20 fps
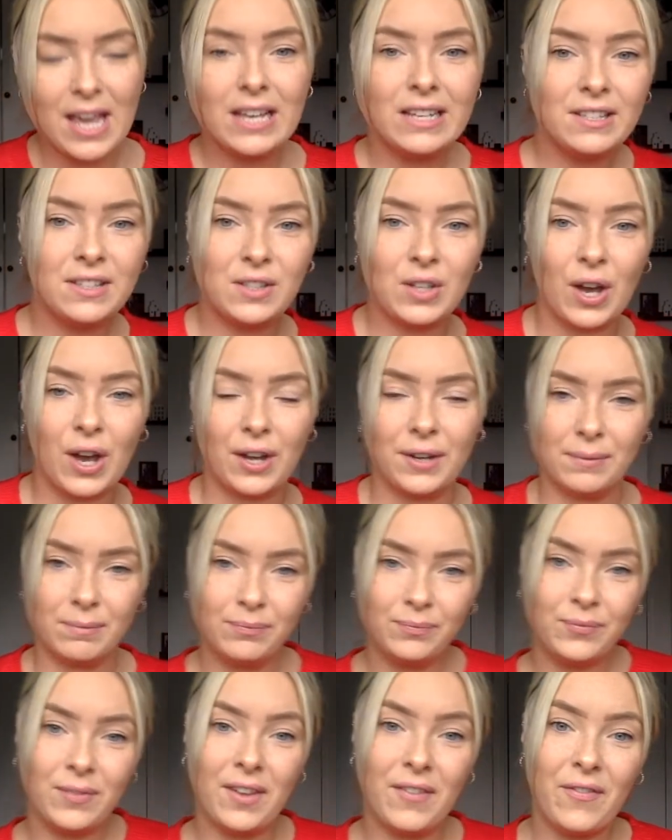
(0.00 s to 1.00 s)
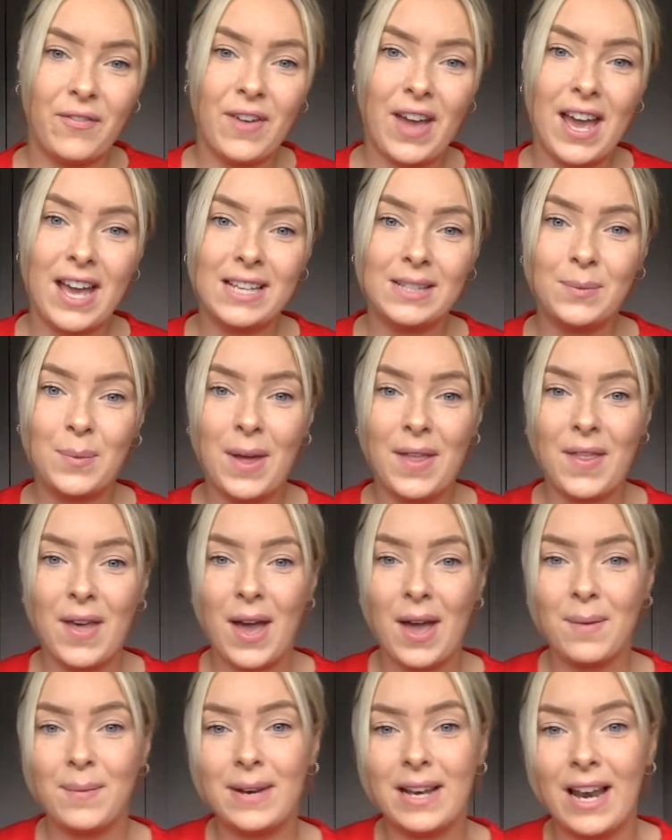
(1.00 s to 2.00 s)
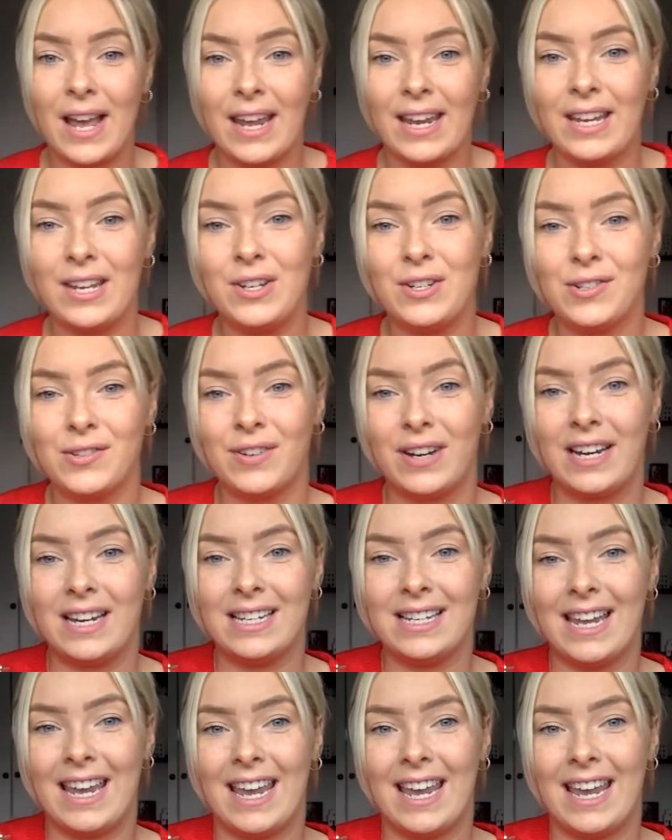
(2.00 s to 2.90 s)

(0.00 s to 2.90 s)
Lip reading: So the first one that I would like you to read